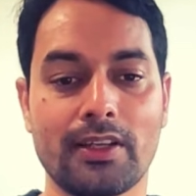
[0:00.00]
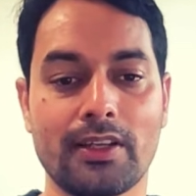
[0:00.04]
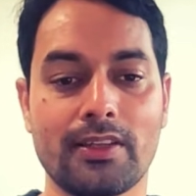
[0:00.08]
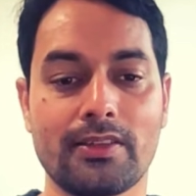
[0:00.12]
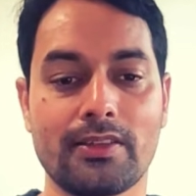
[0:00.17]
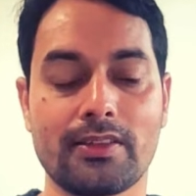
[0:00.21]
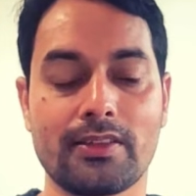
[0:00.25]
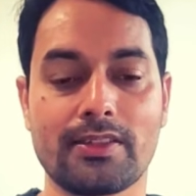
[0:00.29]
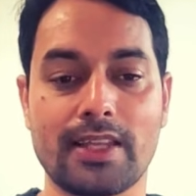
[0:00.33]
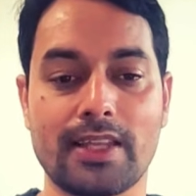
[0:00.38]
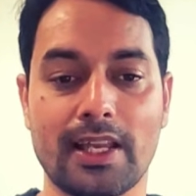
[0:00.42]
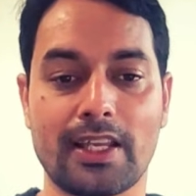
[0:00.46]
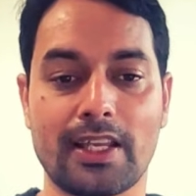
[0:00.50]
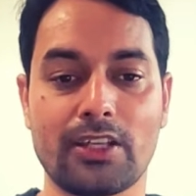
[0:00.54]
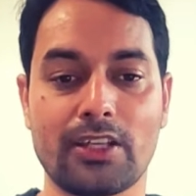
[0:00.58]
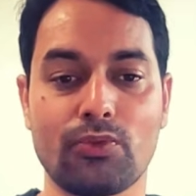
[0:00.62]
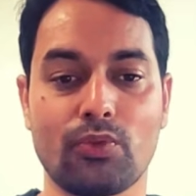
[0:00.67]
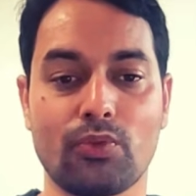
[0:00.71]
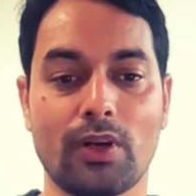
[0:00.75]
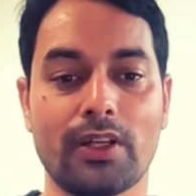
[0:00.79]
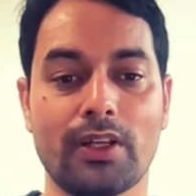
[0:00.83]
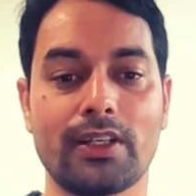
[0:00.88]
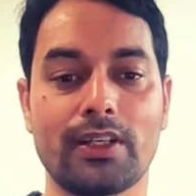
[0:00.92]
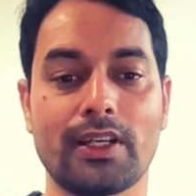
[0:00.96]
The second
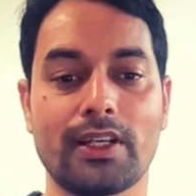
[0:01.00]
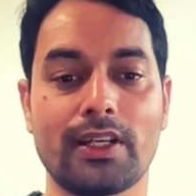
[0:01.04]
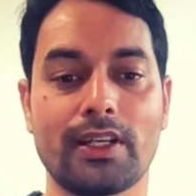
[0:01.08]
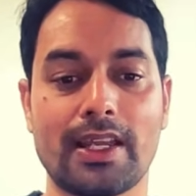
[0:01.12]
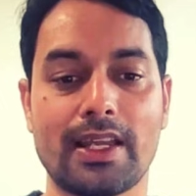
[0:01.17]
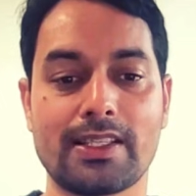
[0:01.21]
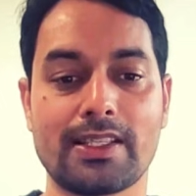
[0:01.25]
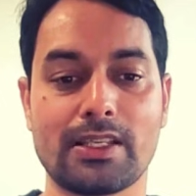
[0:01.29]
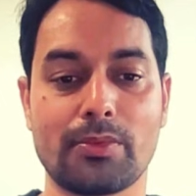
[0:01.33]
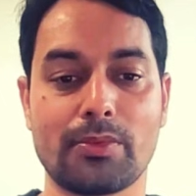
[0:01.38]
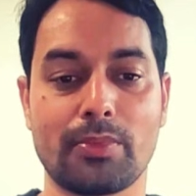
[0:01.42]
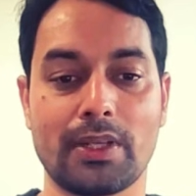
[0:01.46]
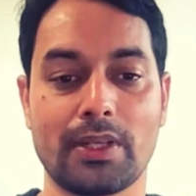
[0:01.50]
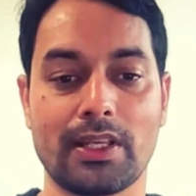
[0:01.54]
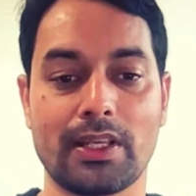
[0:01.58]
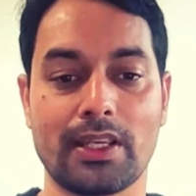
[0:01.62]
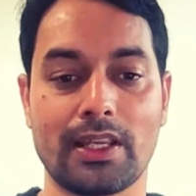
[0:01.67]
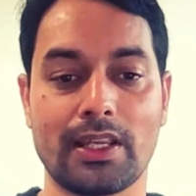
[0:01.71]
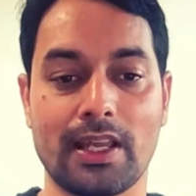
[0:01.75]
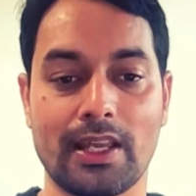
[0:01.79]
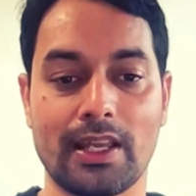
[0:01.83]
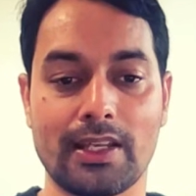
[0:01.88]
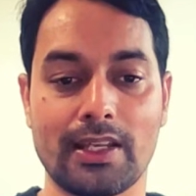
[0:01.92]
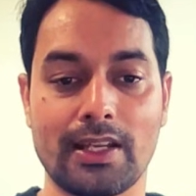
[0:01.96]
one, SAP
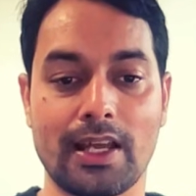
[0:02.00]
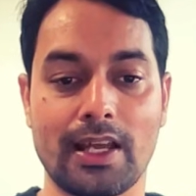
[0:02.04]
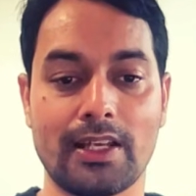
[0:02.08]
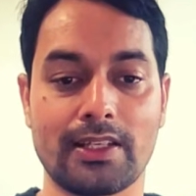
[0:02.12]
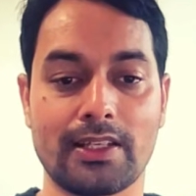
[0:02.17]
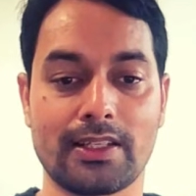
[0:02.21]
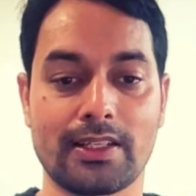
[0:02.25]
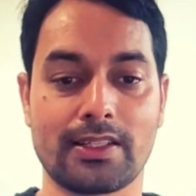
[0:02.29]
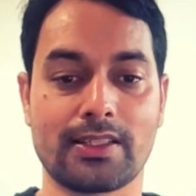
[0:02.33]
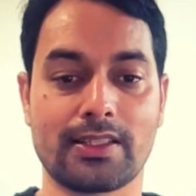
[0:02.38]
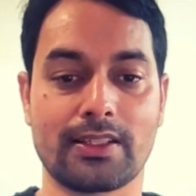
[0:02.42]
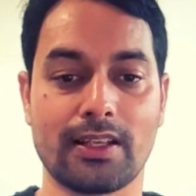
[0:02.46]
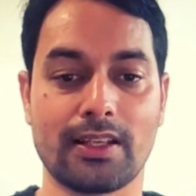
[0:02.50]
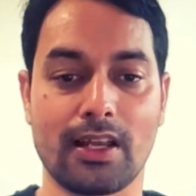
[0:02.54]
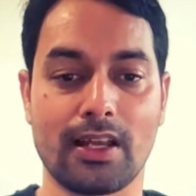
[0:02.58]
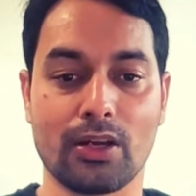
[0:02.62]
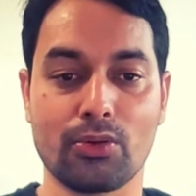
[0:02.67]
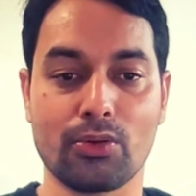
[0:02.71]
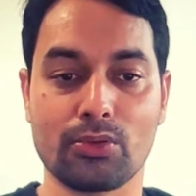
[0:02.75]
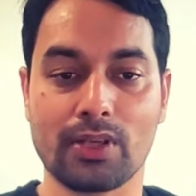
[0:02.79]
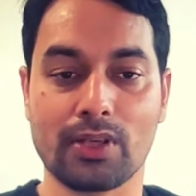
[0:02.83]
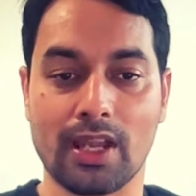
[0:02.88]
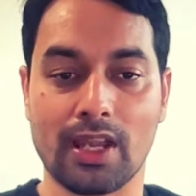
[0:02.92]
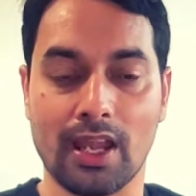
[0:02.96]
Analytics
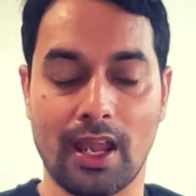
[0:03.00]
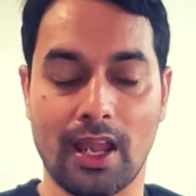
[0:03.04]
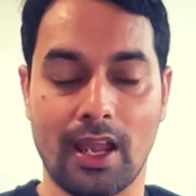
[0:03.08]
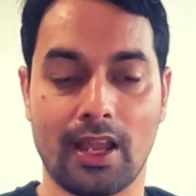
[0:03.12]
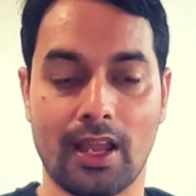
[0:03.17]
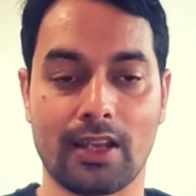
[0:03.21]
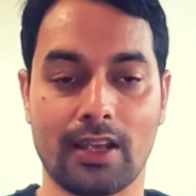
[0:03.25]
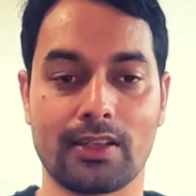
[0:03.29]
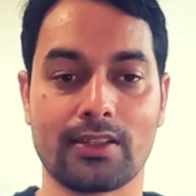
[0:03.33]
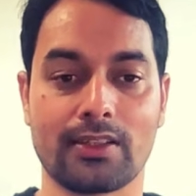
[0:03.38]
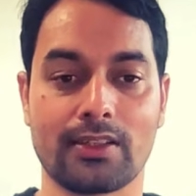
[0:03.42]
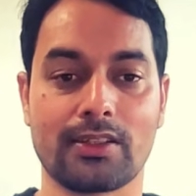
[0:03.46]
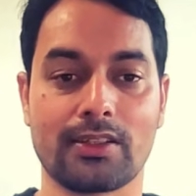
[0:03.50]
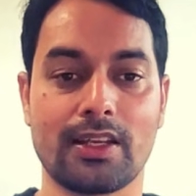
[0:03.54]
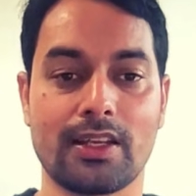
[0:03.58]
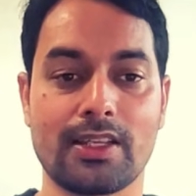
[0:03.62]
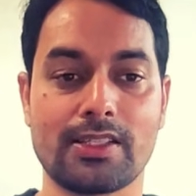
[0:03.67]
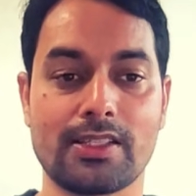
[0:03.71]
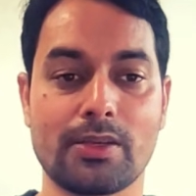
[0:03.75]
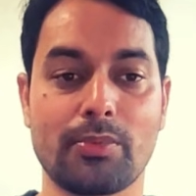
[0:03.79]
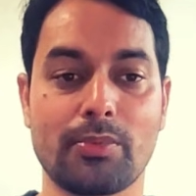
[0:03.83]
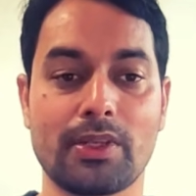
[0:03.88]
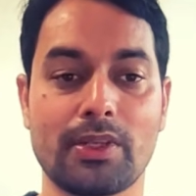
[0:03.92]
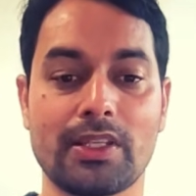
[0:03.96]
Cloud and
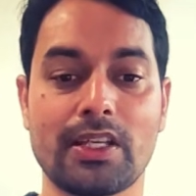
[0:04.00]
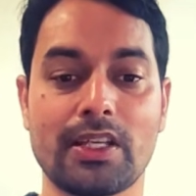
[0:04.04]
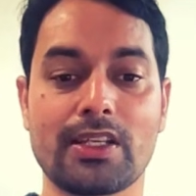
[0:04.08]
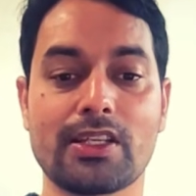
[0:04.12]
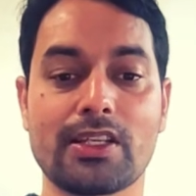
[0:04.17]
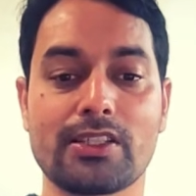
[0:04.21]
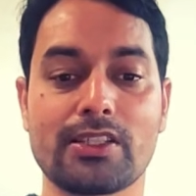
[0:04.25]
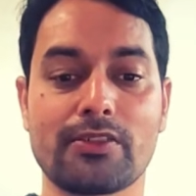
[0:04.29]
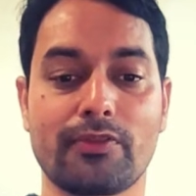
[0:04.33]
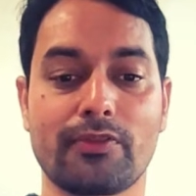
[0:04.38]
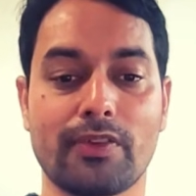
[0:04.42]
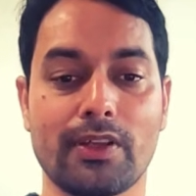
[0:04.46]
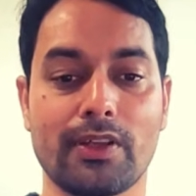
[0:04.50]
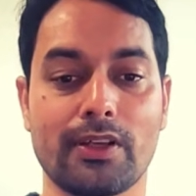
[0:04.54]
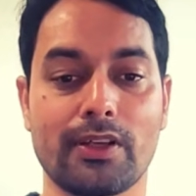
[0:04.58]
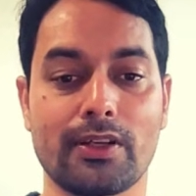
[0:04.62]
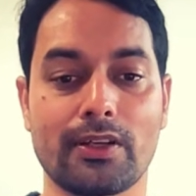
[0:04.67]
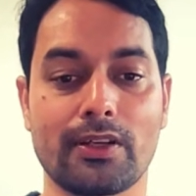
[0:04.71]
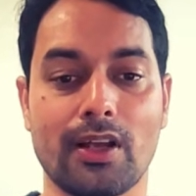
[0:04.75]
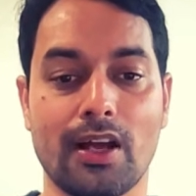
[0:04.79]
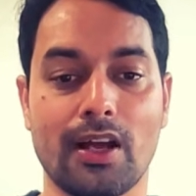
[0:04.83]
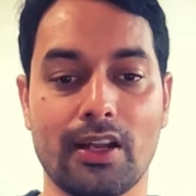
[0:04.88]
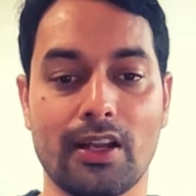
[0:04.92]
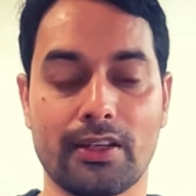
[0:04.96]
SAP
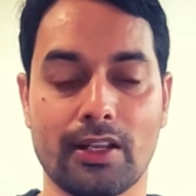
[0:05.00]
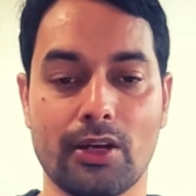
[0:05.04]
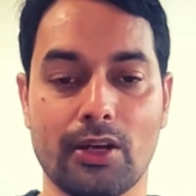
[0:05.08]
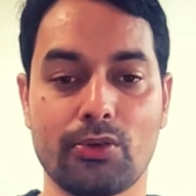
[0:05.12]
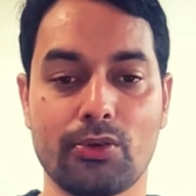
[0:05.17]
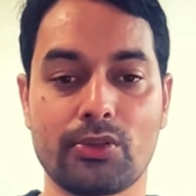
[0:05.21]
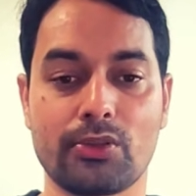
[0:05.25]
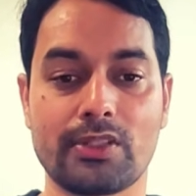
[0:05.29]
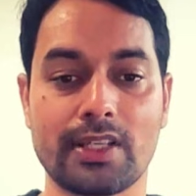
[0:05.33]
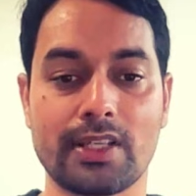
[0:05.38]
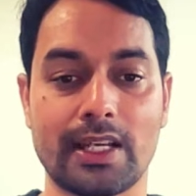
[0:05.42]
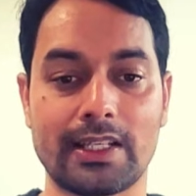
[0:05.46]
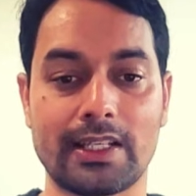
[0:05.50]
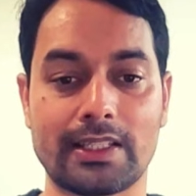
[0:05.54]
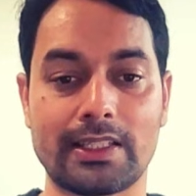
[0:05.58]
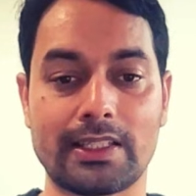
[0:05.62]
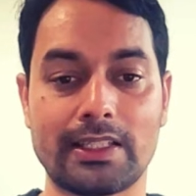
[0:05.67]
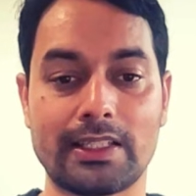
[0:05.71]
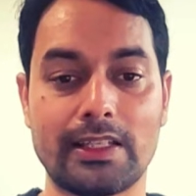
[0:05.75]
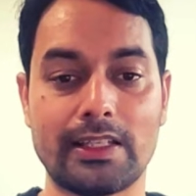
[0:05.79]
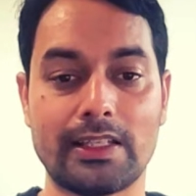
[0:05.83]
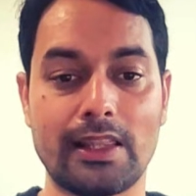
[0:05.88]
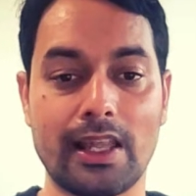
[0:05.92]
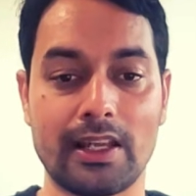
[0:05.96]
DataSphere are now tightly
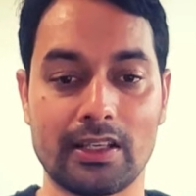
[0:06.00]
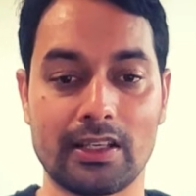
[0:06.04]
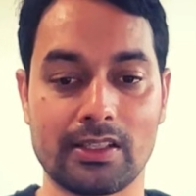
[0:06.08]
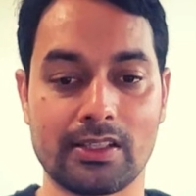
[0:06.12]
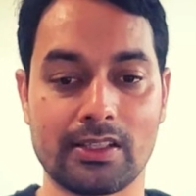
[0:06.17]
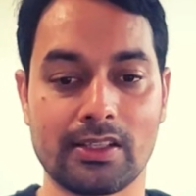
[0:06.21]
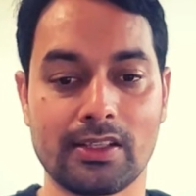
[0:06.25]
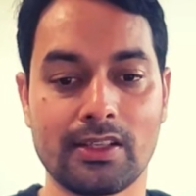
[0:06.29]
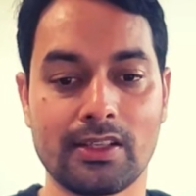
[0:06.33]
linked.